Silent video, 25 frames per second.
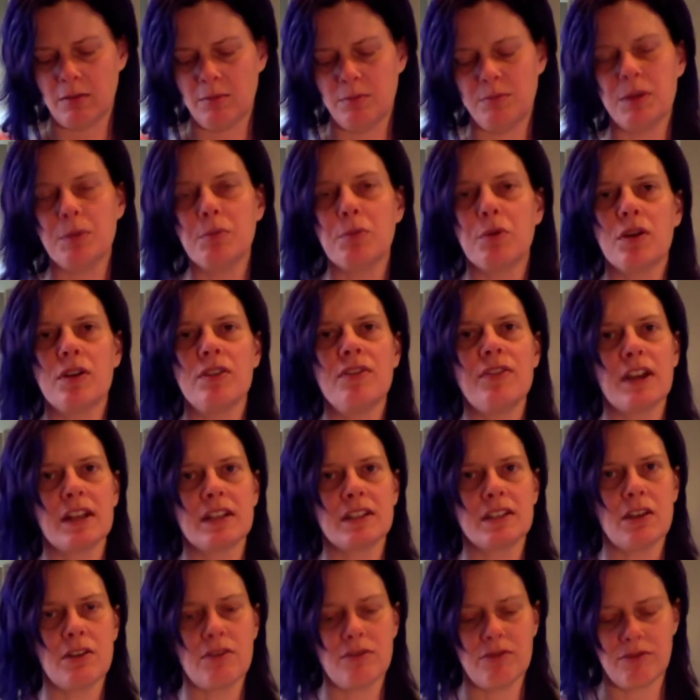be more
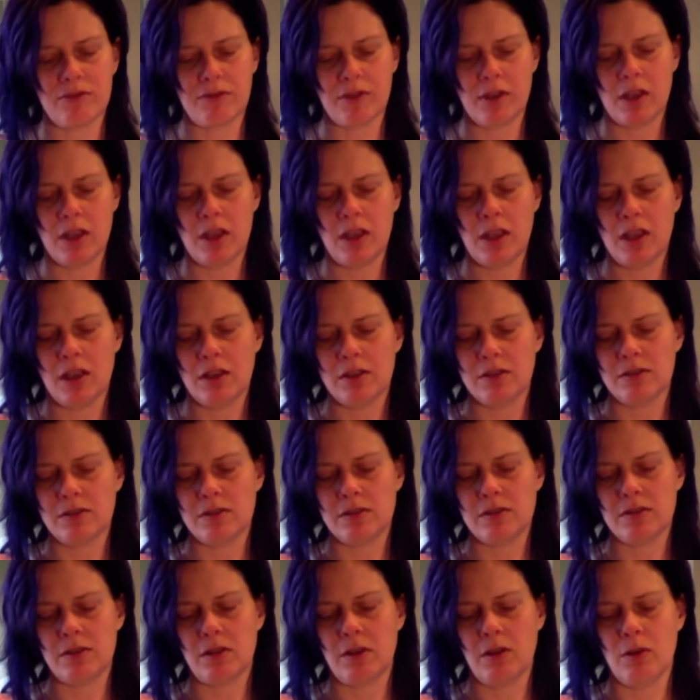effective.
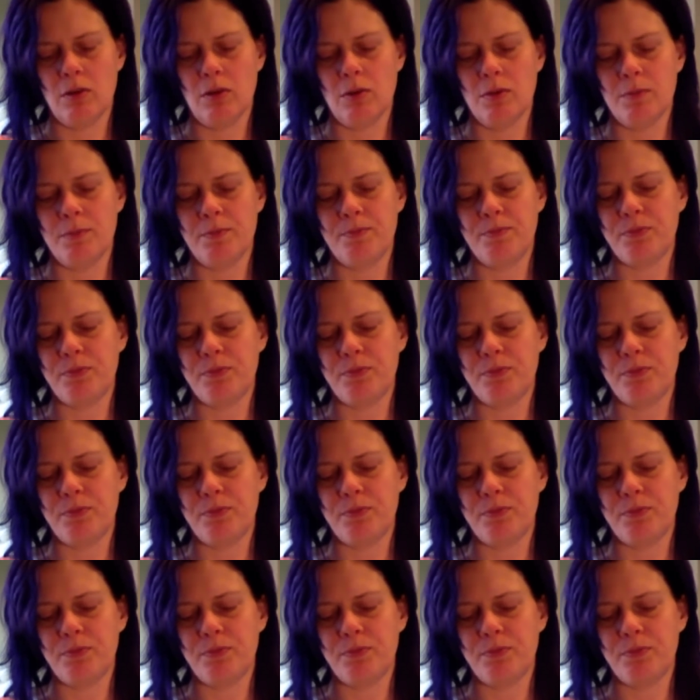So,